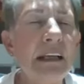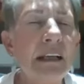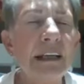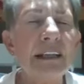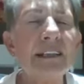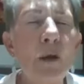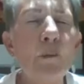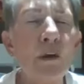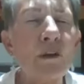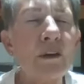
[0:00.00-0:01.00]
There's
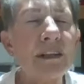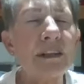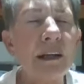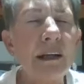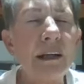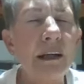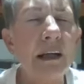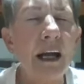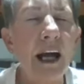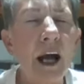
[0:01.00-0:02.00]
someone on this
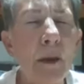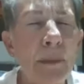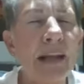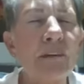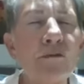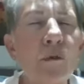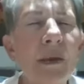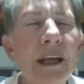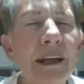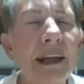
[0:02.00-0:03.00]
uh, platform
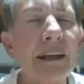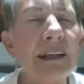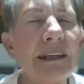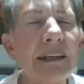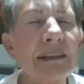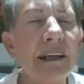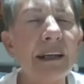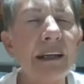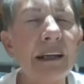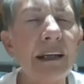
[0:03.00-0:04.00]
here that is
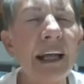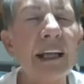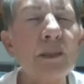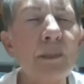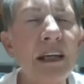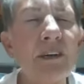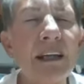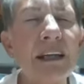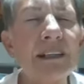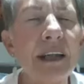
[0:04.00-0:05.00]

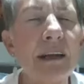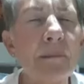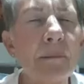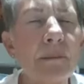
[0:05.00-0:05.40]
experiencing